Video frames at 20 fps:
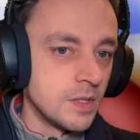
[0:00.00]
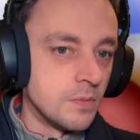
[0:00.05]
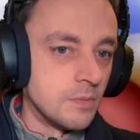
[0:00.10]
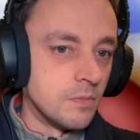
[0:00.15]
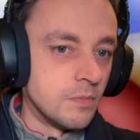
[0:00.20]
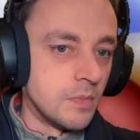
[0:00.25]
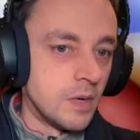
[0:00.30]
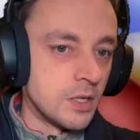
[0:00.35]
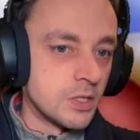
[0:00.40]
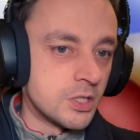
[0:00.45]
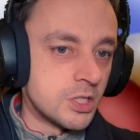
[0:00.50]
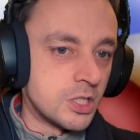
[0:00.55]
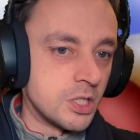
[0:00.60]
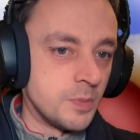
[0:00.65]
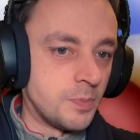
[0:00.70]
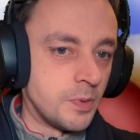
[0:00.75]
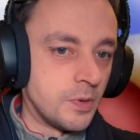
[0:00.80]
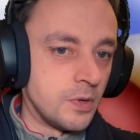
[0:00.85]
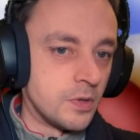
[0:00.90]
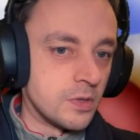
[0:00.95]
Monster
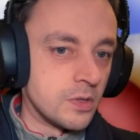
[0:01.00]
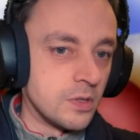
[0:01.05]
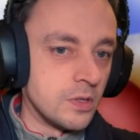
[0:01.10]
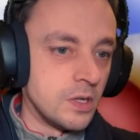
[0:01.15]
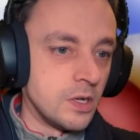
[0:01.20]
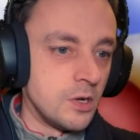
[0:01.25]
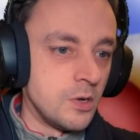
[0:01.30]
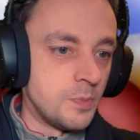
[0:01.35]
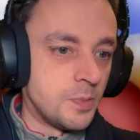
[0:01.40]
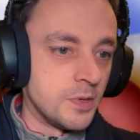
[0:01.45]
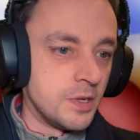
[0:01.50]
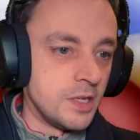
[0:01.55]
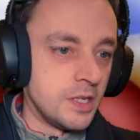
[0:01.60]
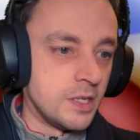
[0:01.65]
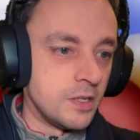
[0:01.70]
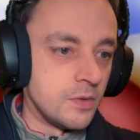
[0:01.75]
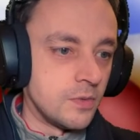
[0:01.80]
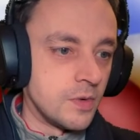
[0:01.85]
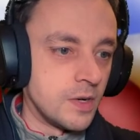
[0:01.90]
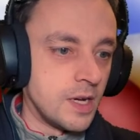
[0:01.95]
portal
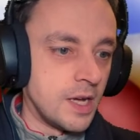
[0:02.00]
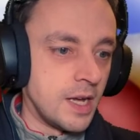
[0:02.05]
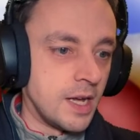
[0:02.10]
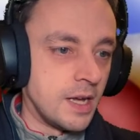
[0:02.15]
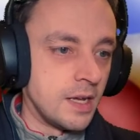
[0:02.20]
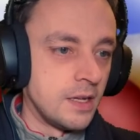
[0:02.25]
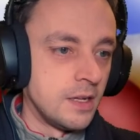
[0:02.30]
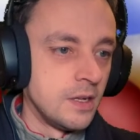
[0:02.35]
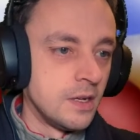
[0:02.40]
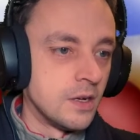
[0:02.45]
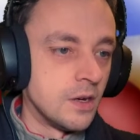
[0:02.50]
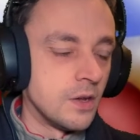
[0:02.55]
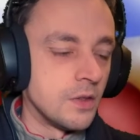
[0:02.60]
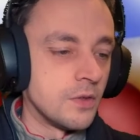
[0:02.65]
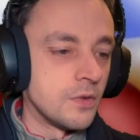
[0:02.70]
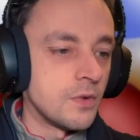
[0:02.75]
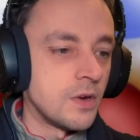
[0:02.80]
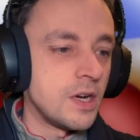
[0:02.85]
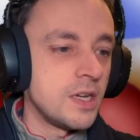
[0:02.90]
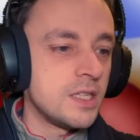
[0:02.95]
opening. Where? On
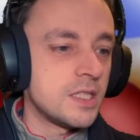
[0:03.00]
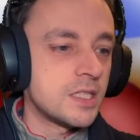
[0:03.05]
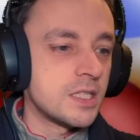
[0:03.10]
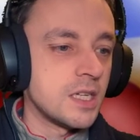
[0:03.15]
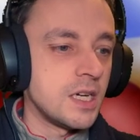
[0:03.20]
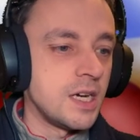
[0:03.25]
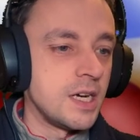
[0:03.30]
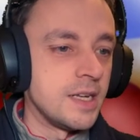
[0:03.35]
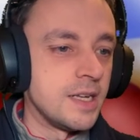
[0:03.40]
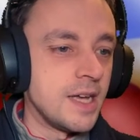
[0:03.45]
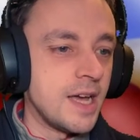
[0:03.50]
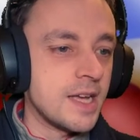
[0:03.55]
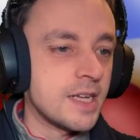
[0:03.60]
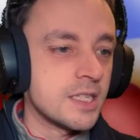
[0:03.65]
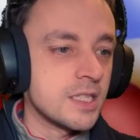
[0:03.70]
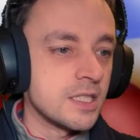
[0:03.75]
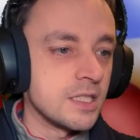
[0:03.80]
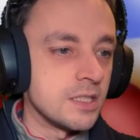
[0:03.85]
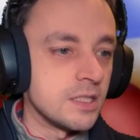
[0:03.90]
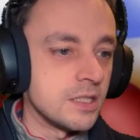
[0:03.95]
the right side.
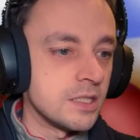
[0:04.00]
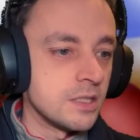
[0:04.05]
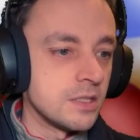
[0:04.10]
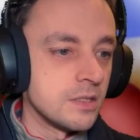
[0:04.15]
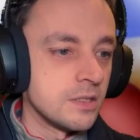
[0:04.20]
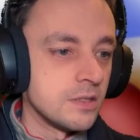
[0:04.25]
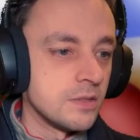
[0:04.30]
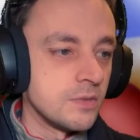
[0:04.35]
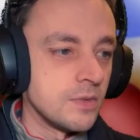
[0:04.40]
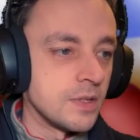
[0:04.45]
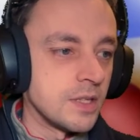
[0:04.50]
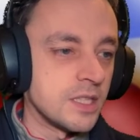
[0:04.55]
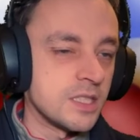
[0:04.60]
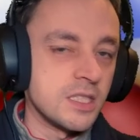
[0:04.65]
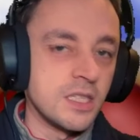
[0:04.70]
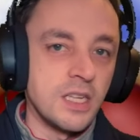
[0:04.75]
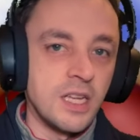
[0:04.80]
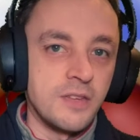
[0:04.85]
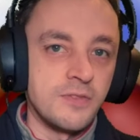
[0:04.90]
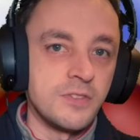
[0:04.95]
Excellent. Well, that's
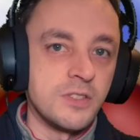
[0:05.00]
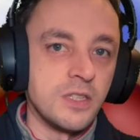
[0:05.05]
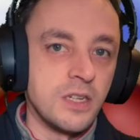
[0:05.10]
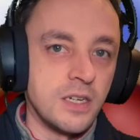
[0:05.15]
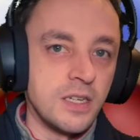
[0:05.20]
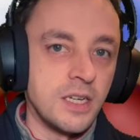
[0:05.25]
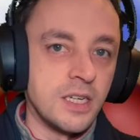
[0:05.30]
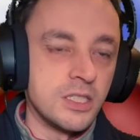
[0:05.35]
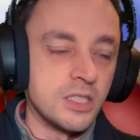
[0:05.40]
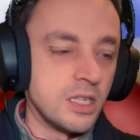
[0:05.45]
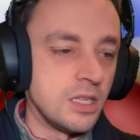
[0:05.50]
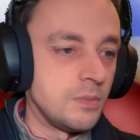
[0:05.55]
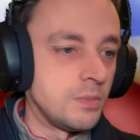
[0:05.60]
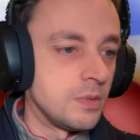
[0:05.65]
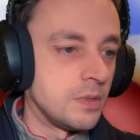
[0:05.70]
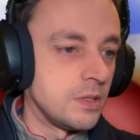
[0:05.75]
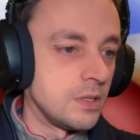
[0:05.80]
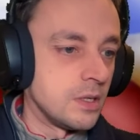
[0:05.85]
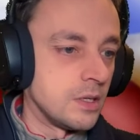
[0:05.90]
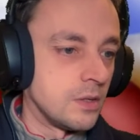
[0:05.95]
the left side actually,
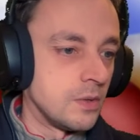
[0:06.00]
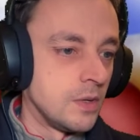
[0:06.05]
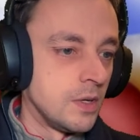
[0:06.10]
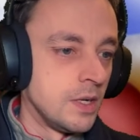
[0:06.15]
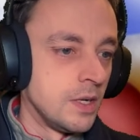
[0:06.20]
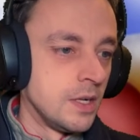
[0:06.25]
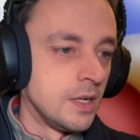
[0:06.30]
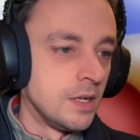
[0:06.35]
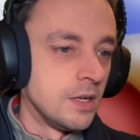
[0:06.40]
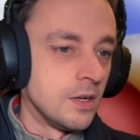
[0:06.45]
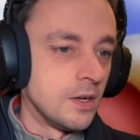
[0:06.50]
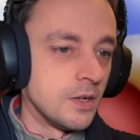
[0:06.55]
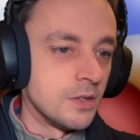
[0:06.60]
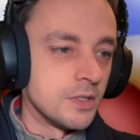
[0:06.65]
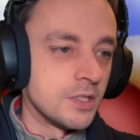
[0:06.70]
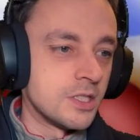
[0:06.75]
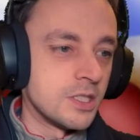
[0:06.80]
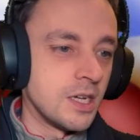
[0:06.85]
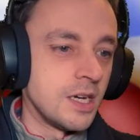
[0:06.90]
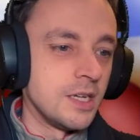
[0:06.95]
but you know, on the
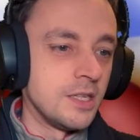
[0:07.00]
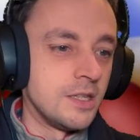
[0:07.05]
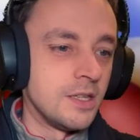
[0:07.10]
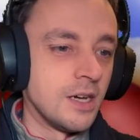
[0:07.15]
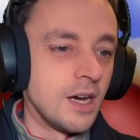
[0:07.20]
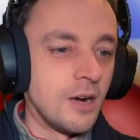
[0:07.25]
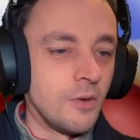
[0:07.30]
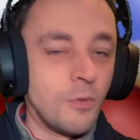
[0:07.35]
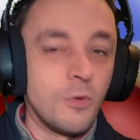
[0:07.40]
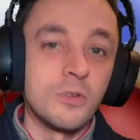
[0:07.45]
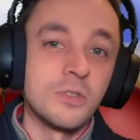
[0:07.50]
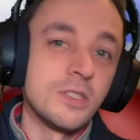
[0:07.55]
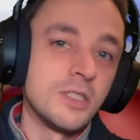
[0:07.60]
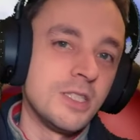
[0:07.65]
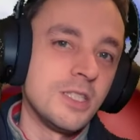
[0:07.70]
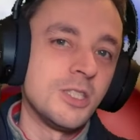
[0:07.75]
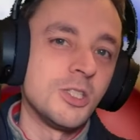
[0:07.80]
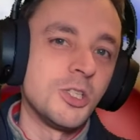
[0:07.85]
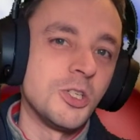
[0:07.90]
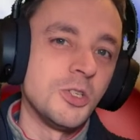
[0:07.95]
side that I wanted
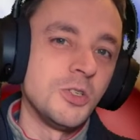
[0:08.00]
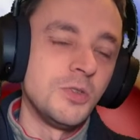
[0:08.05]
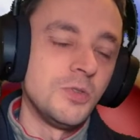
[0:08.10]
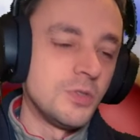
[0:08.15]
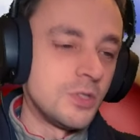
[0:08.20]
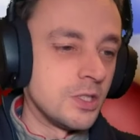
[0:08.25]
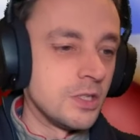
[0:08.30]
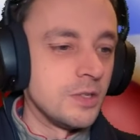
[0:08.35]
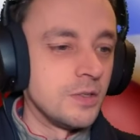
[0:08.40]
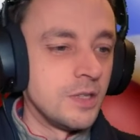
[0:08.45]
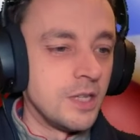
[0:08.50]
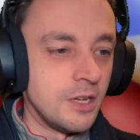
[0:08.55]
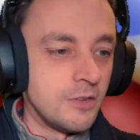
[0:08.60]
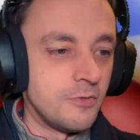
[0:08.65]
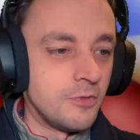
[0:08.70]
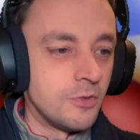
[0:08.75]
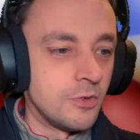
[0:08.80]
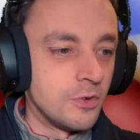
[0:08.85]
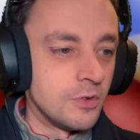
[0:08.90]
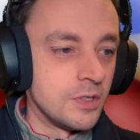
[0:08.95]
it to, so
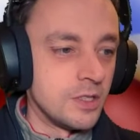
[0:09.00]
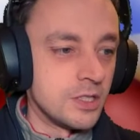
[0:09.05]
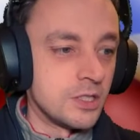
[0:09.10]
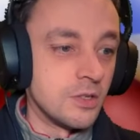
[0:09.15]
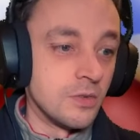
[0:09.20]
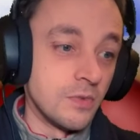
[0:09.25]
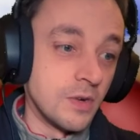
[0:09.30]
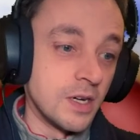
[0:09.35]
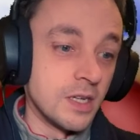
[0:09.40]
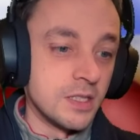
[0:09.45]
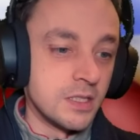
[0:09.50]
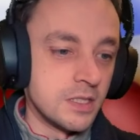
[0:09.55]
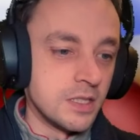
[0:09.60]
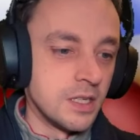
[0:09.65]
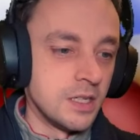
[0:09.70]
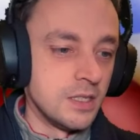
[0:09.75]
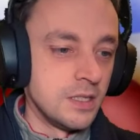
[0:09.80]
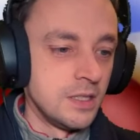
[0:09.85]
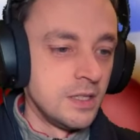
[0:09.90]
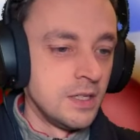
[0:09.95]
therefore it's the right
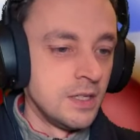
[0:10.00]
side.